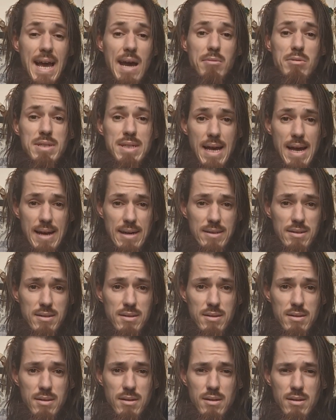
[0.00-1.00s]
I was
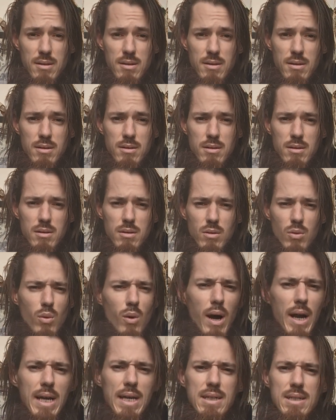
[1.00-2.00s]
asked,
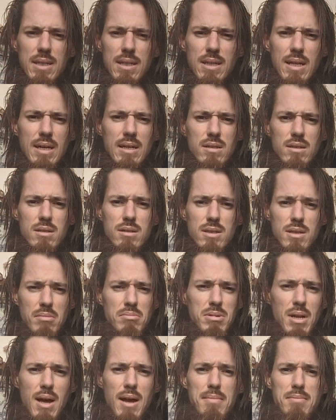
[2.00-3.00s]
why is it that
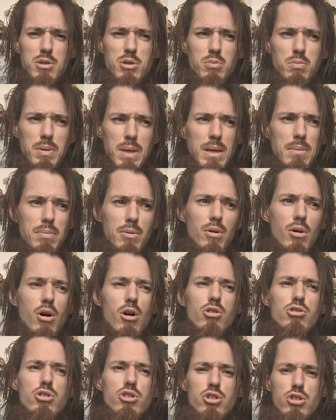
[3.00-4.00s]
sometimes people
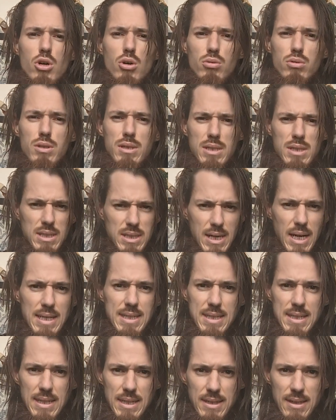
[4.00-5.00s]
are so
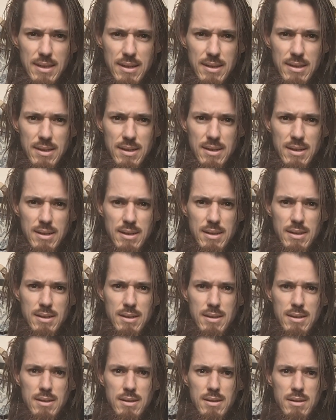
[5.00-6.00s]
disgusted
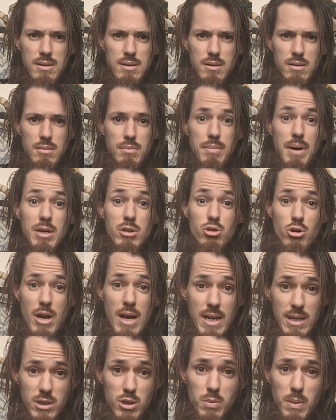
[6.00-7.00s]
by
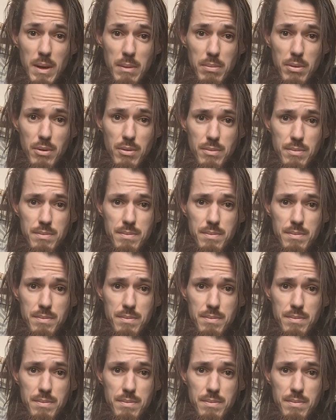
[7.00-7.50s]
trans people?